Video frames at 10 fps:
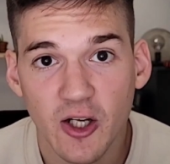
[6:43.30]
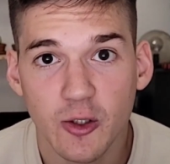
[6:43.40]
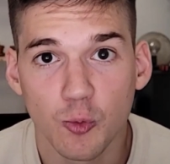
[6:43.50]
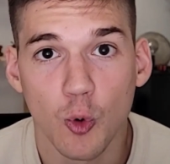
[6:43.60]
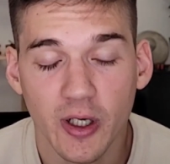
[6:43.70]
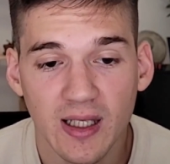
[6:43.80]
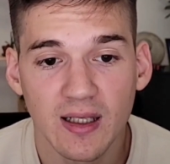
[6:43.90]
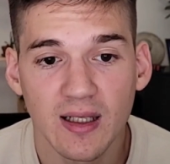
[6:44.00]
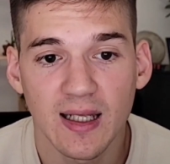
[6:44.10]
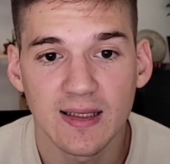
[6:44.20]
got it
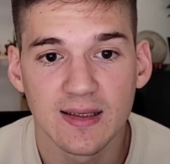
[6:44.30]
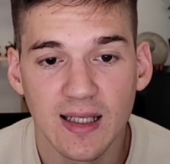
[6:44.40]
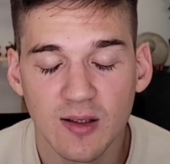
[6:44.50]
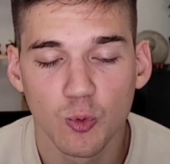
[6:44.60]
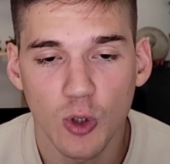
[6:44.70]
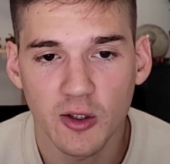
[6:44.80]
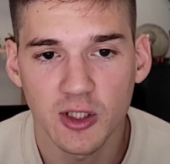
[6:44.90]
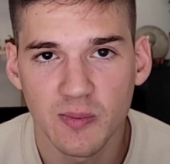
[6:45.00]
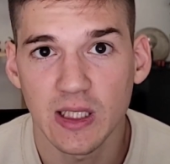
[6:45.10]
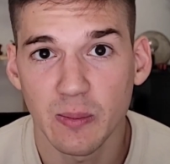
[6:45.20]
working, it didn't work
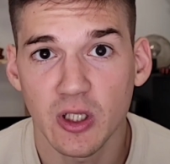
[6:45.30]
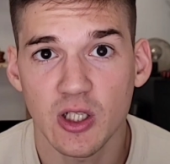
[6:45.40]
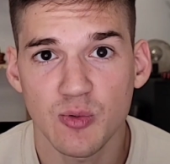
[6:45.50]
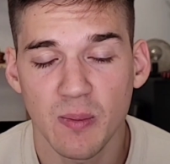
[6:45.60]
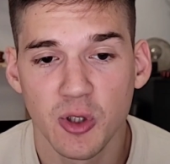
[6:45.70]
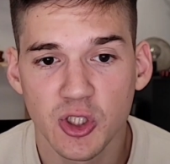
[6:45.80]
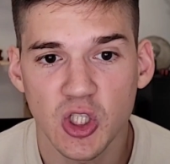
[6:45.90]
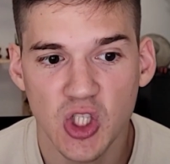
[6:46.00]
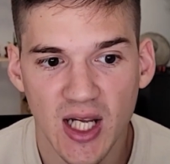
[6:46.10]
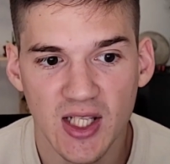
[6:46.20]
ultimately, because when I pushed the
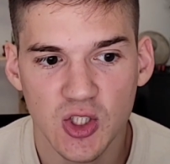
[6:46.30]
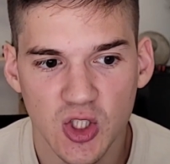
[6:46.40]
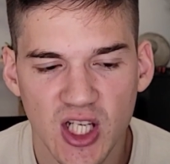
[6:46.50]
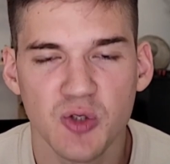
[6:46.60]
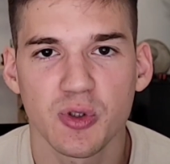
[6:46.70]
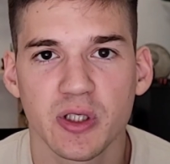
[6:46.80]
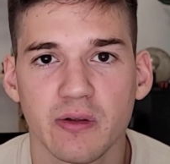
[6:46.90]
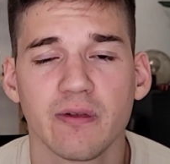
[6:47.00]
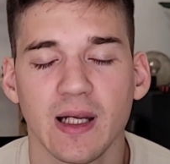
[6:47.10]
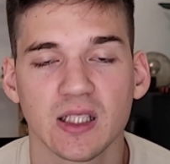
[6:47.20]
change was not
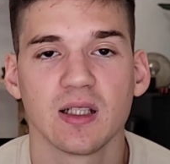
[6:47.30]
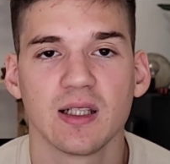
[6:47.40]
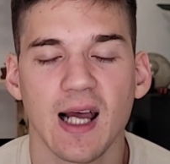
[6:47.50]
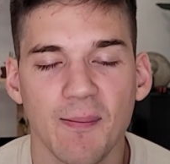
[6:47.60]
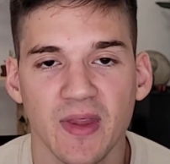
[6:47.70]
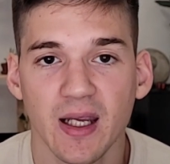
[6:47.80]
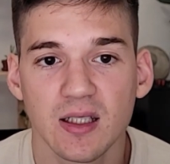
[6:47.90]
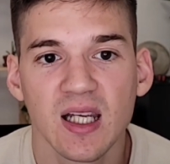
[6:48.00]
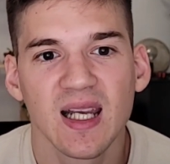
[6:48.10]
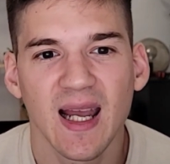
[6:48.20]
reflected in the update.
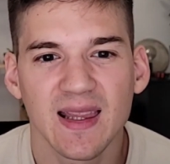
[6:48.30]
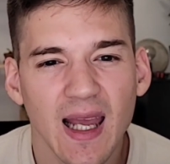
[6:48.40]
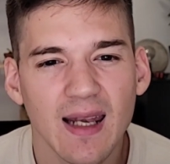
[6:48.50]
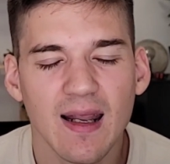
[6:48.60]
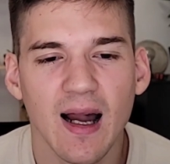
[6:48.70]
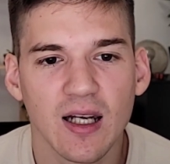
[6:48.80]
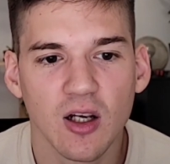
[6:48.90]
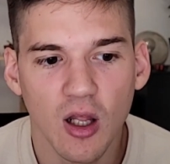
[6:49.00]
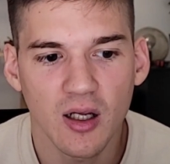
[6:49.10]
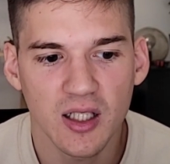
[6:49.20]
And then I
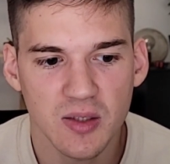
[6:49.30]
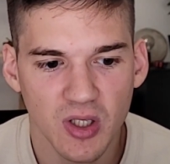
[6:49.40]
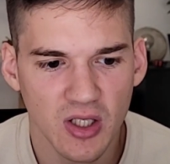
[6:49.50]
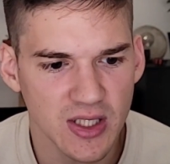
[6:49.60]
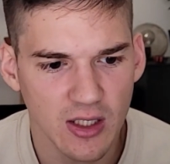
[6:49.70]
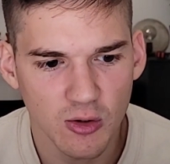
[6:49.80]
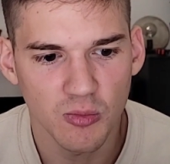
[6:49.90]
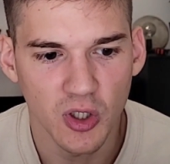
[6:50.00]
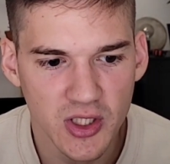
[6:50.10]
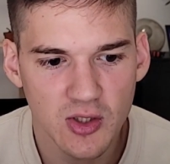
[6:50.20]
learned, because I looked
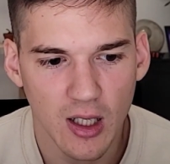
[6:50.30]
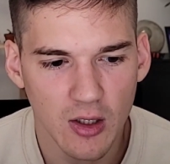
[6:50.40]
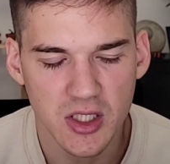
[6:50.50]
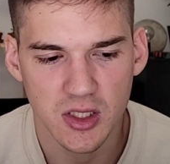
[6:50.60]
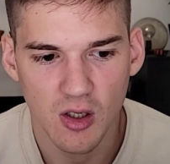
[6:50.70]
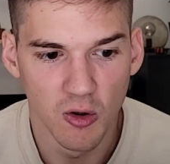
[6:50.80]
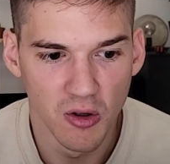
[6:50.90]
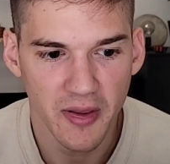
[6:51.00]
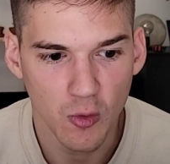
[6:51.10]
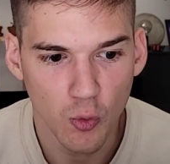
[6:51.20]
more into how this whole
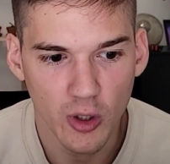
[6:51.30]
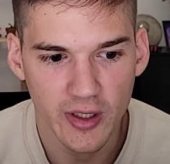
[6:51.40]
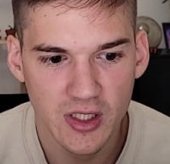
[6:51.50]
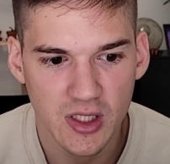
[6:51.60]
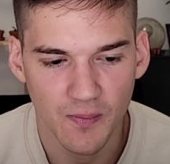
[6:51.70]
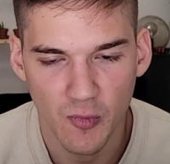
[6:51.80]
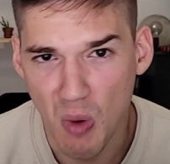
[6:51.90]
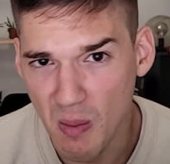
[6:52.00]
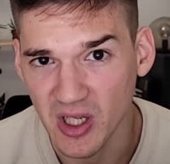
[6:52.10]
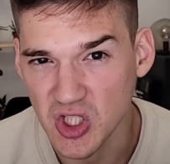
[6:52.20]
thing works,
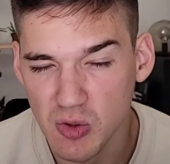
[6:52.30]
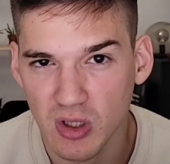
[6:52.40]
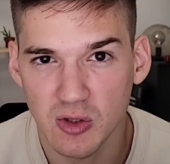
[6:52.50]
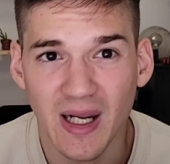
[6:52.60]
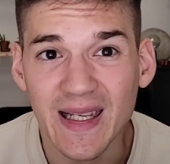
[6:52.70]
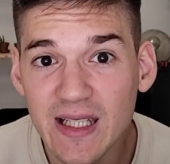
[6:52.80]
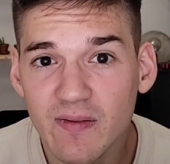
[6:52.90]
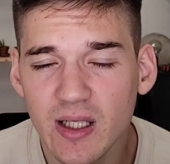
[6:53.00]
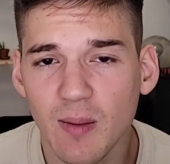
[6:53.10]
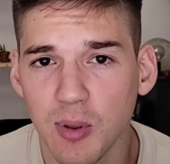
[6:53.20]
remember I just wanted to
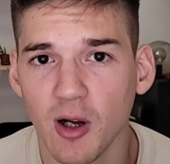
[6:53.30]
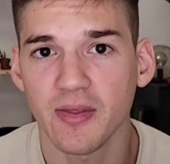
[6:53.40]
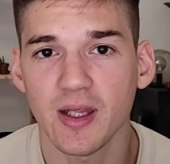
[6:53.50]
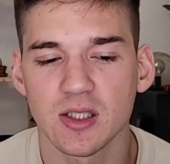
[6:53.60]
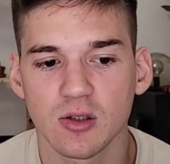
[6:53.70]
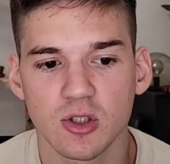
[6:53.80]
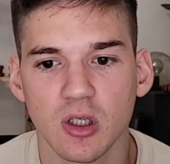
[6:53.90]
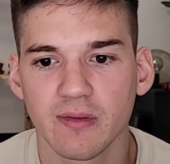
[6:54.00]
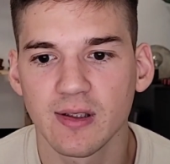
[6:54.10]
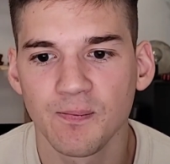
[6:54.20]
naively deploy things to the
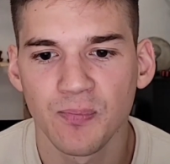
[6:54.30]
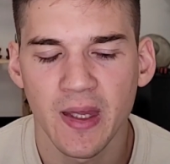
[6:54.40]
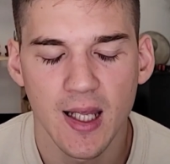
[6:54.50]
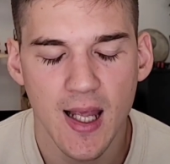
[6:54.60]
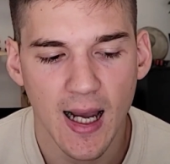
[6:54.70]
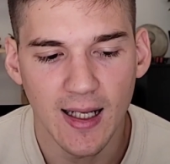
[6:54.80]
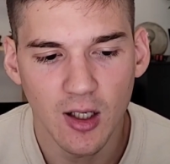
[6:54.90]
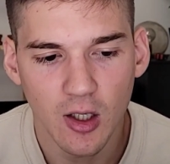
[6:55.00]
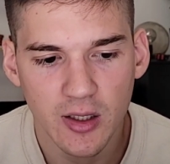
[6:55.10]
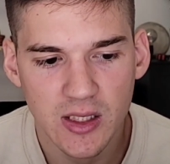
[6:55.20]
server, I
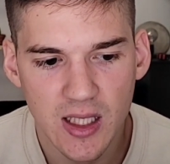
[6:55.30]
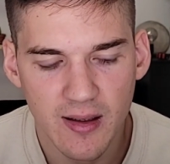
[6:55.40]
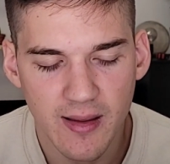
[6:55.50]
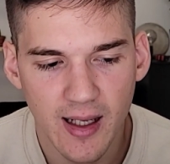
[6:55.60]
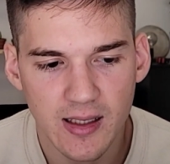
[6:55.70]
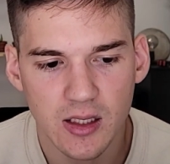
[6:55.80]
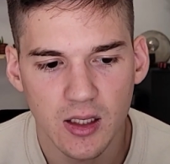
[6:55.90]
learned that